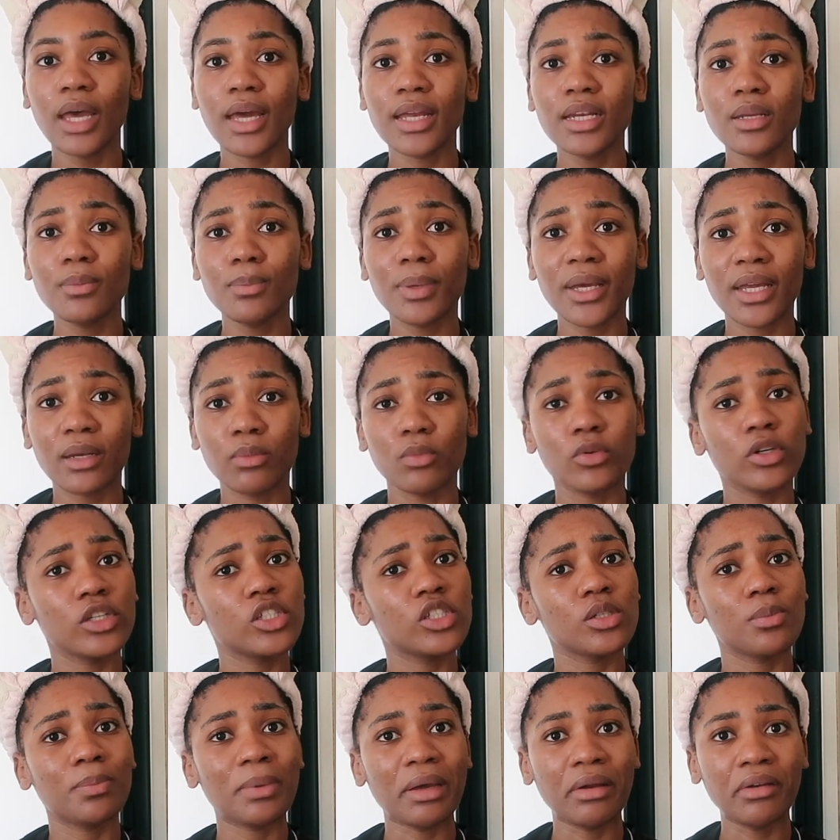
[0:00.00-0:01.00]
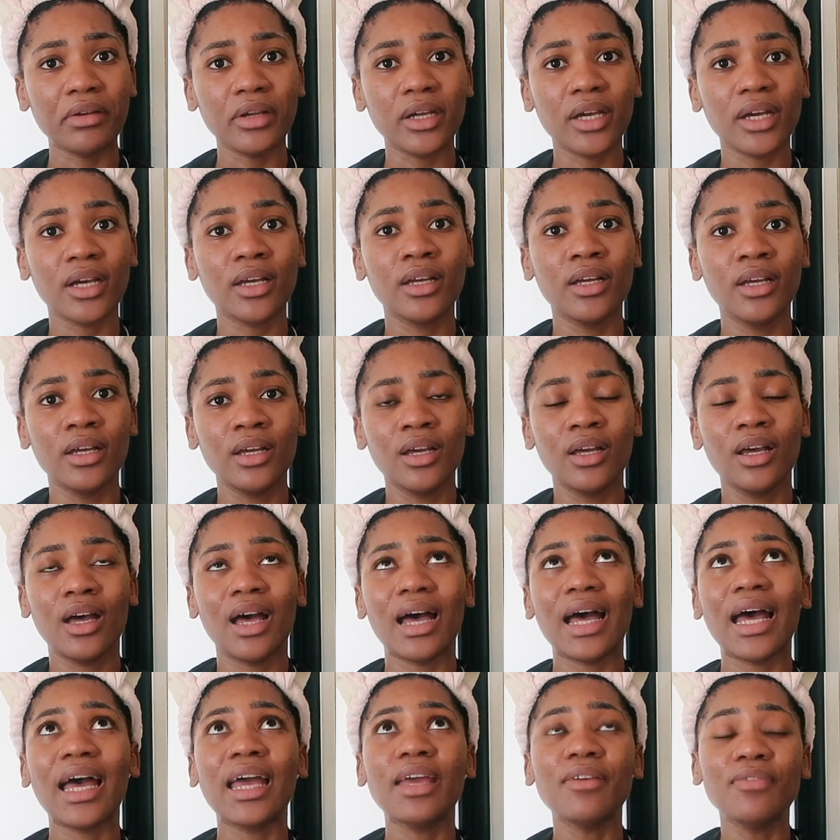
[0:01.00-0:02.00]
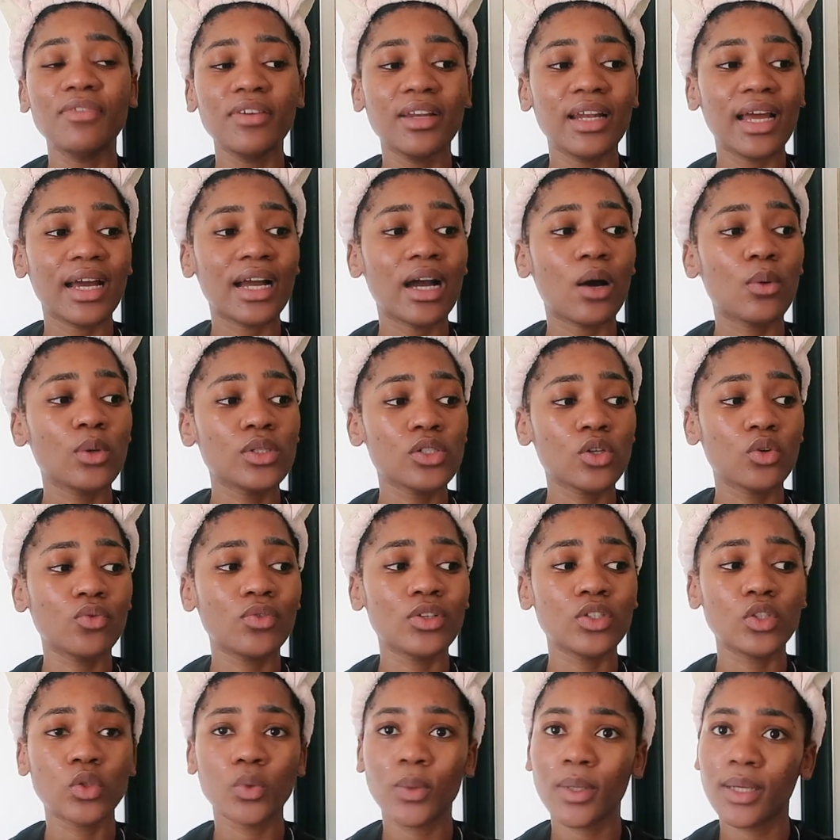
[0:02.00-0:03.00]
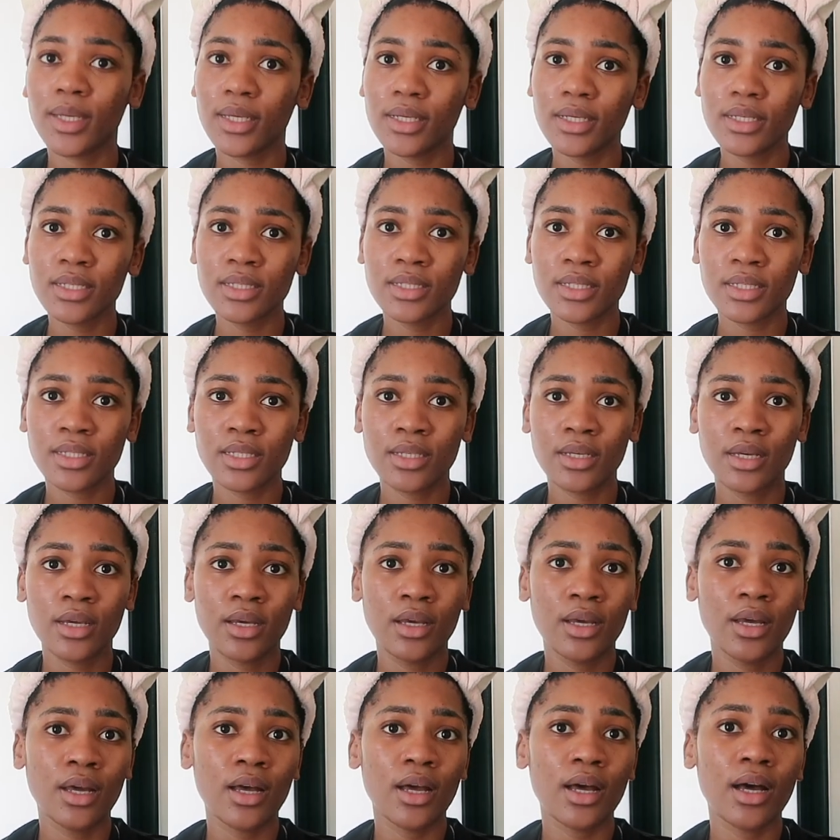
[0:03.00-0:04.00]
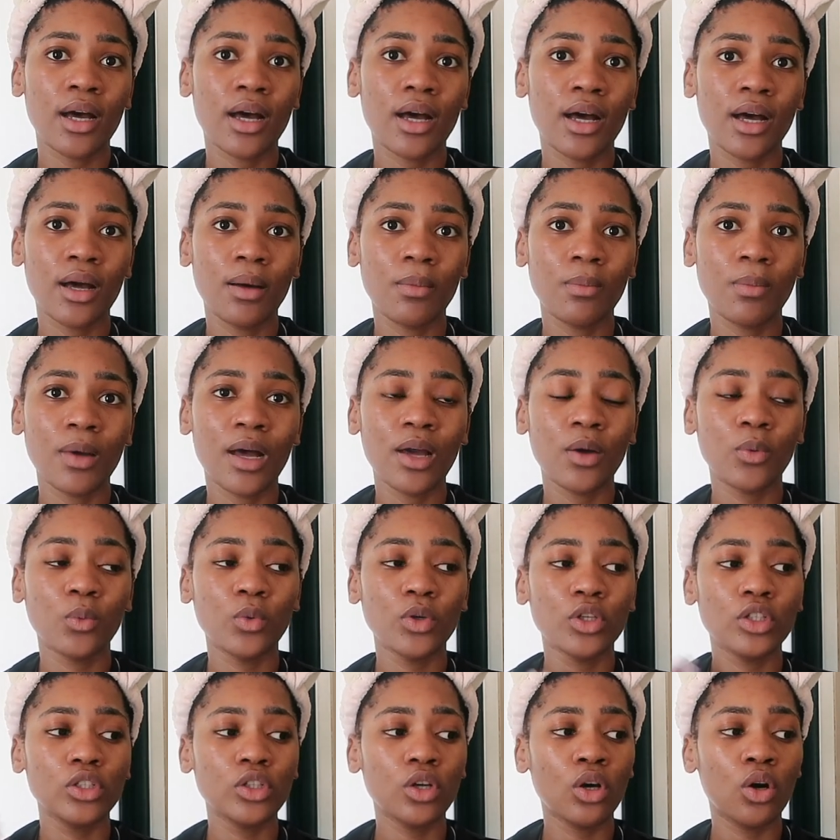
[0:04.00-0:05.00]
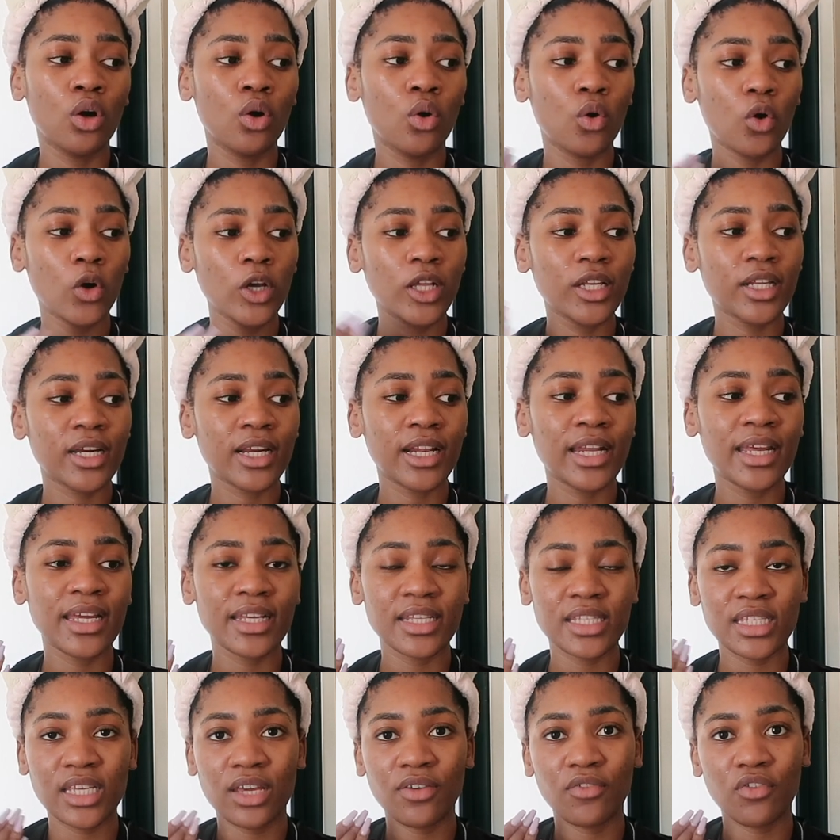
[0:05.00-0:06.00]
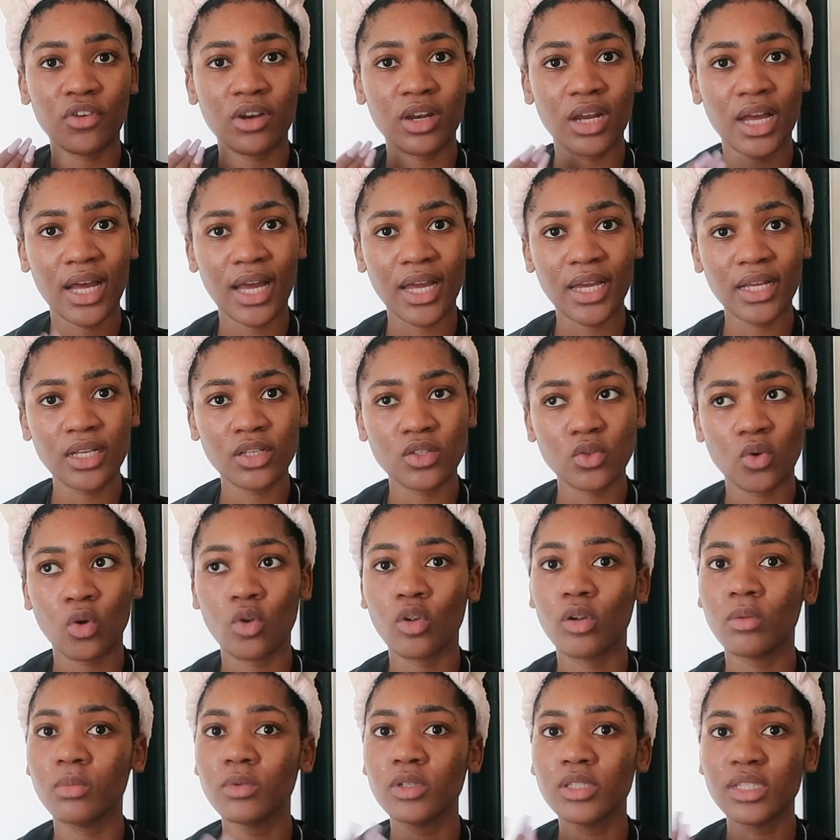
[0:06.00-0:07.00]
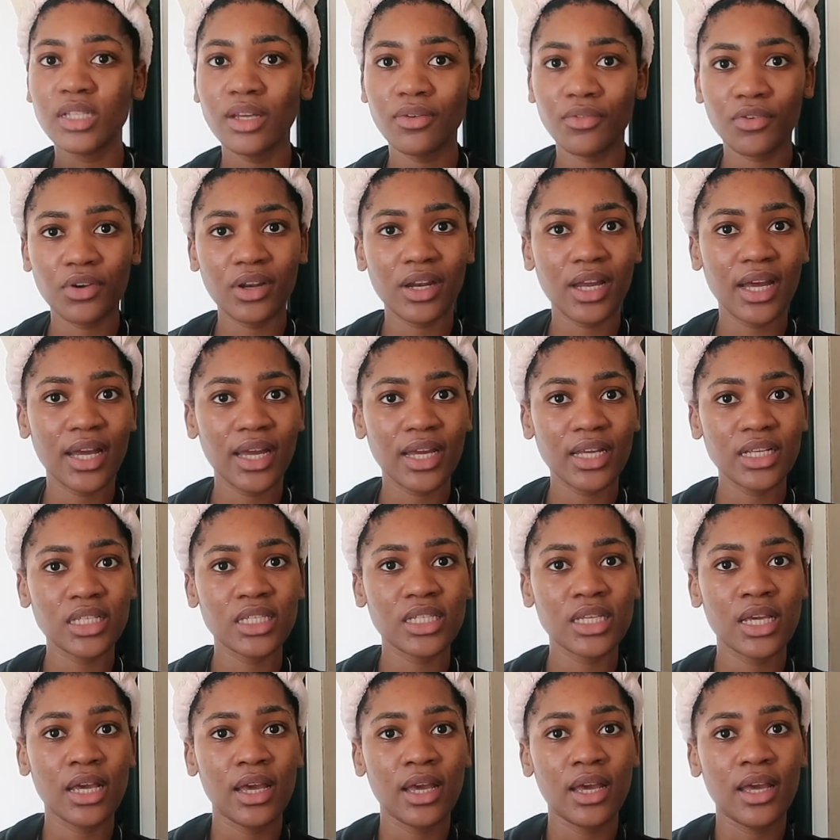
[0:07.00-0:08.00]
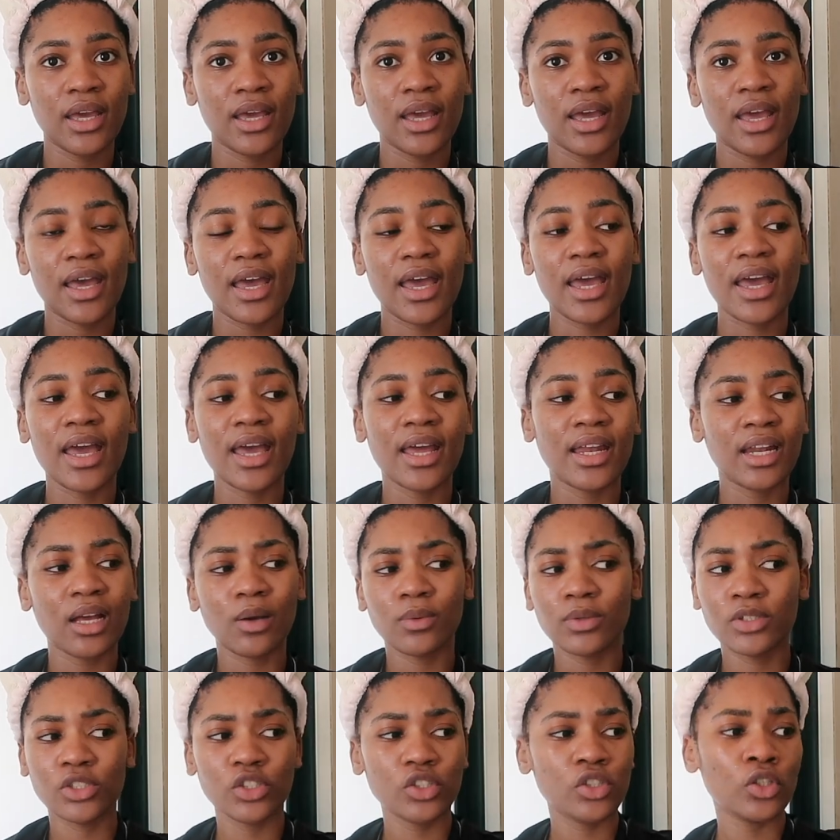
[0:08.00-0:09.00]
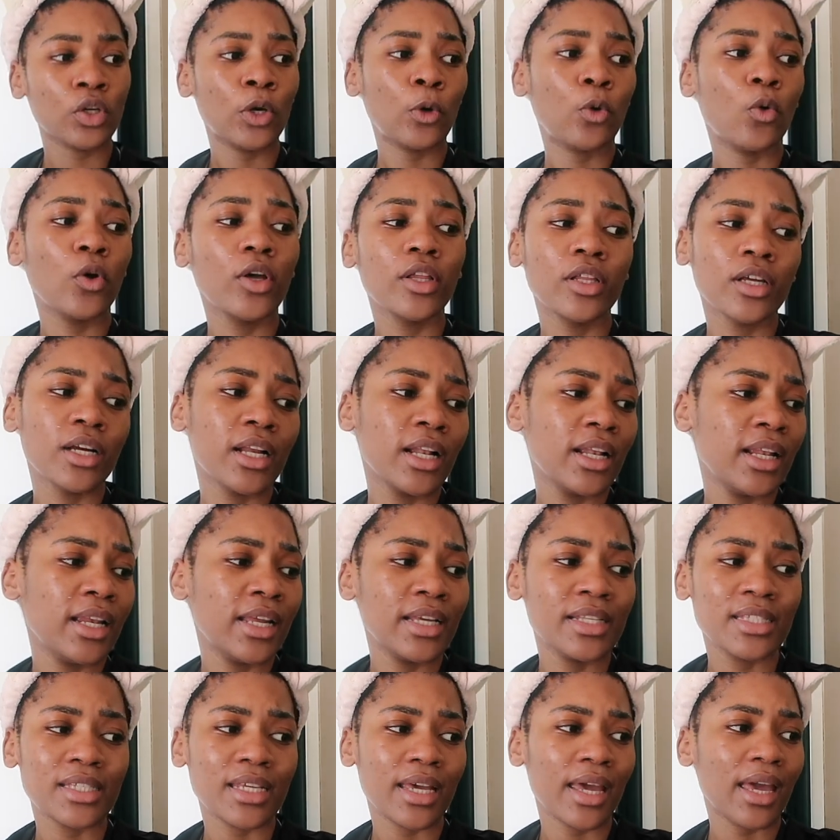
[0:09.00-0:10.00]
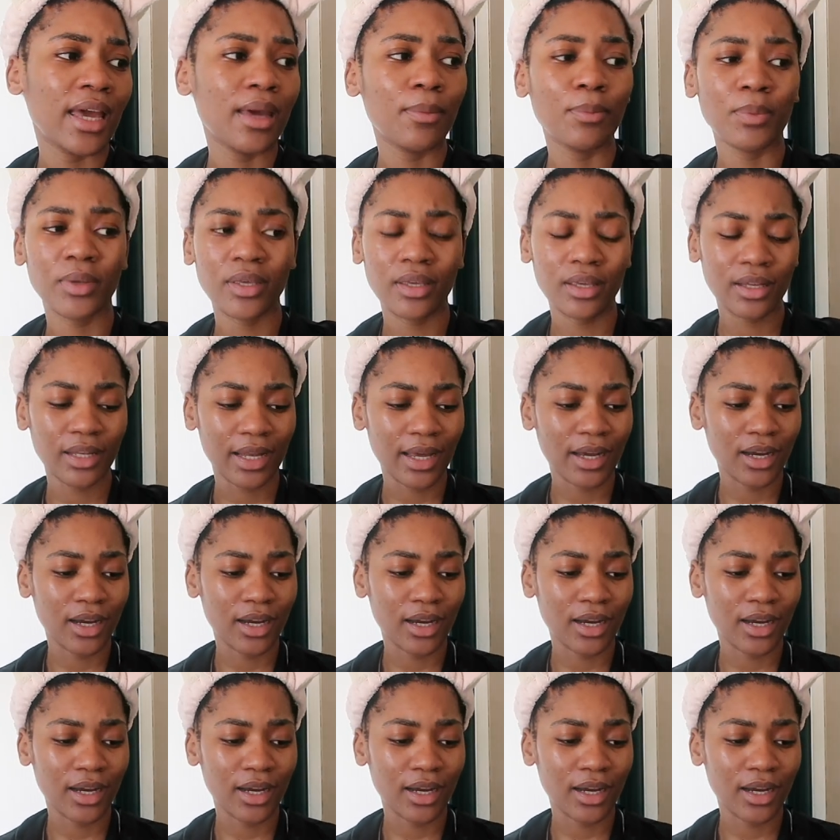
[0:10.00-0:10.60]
an impaired moisture barrier. I feel like I was overdoing it. I would oil cleanse every night or almost every night, and I was just oil cleanser happy.